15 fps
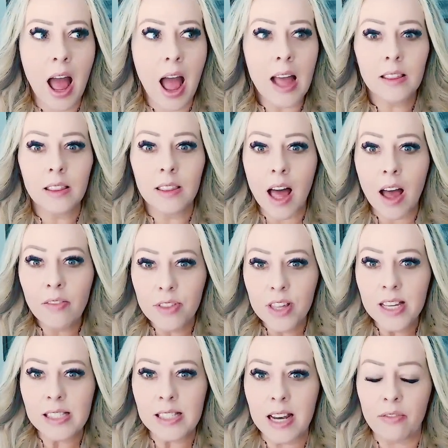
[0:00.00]
I love
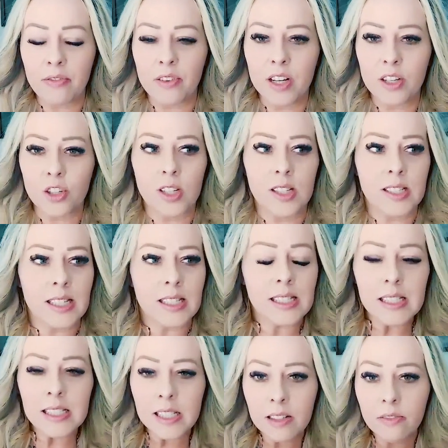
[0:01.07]
these definitions. This
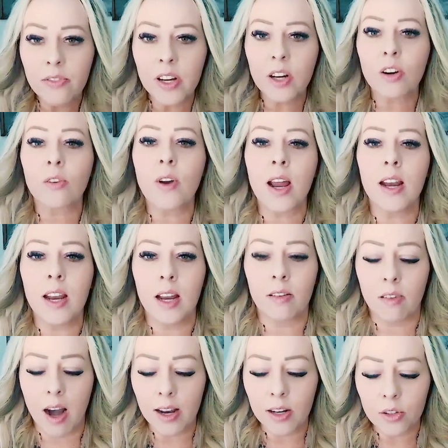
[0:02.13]
is invigorating,
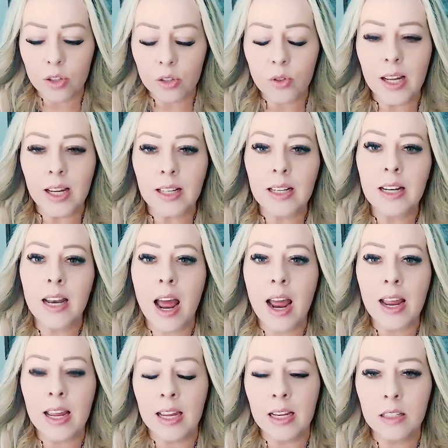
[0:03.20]
right? To
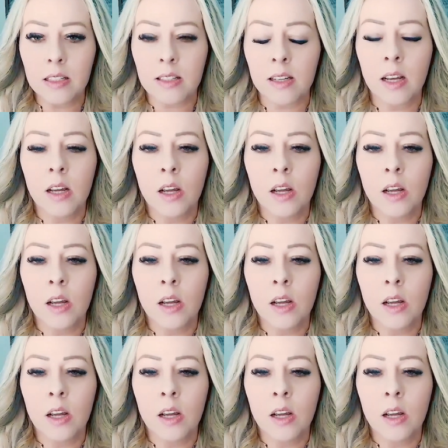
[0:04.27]
ignite